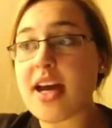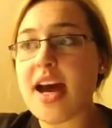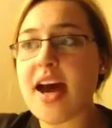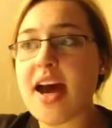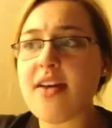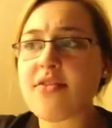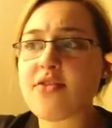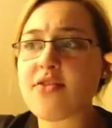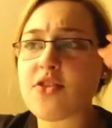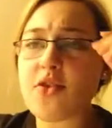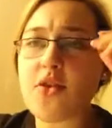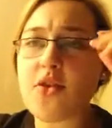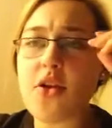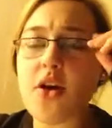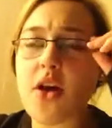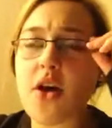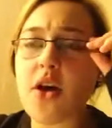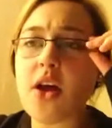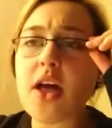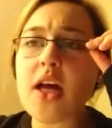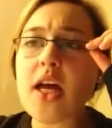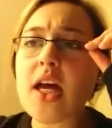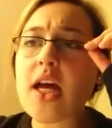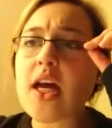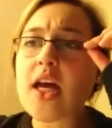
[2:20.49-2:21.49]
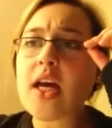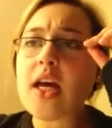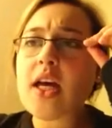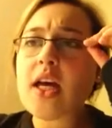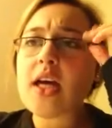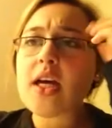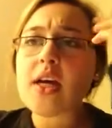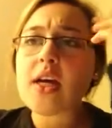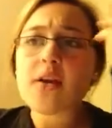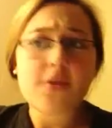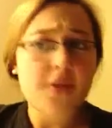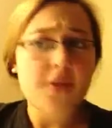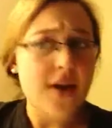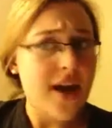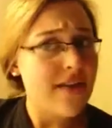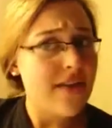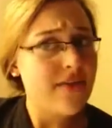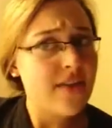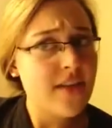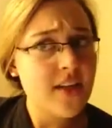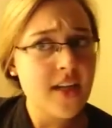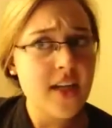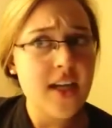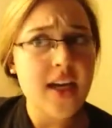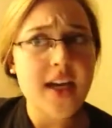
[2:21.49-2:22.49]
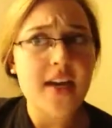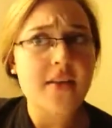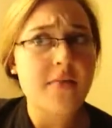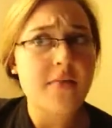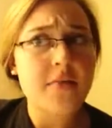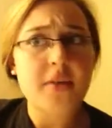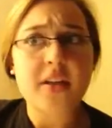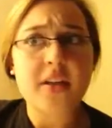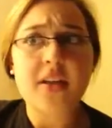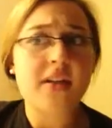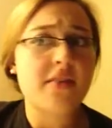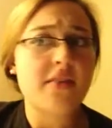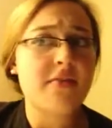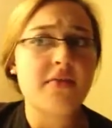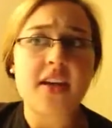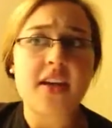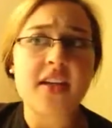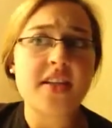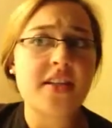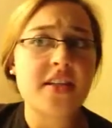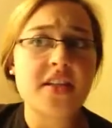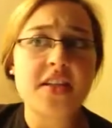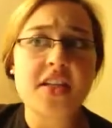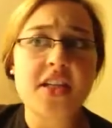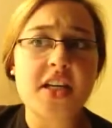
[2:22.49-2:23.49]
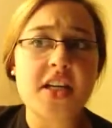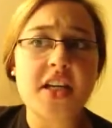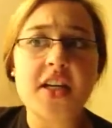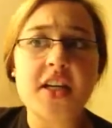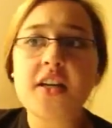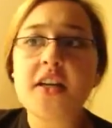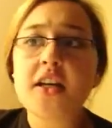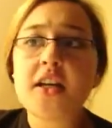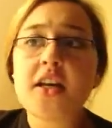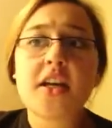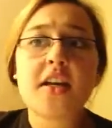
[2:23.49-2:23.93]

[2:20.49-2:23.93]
After all, gravity hadn't been invented yet.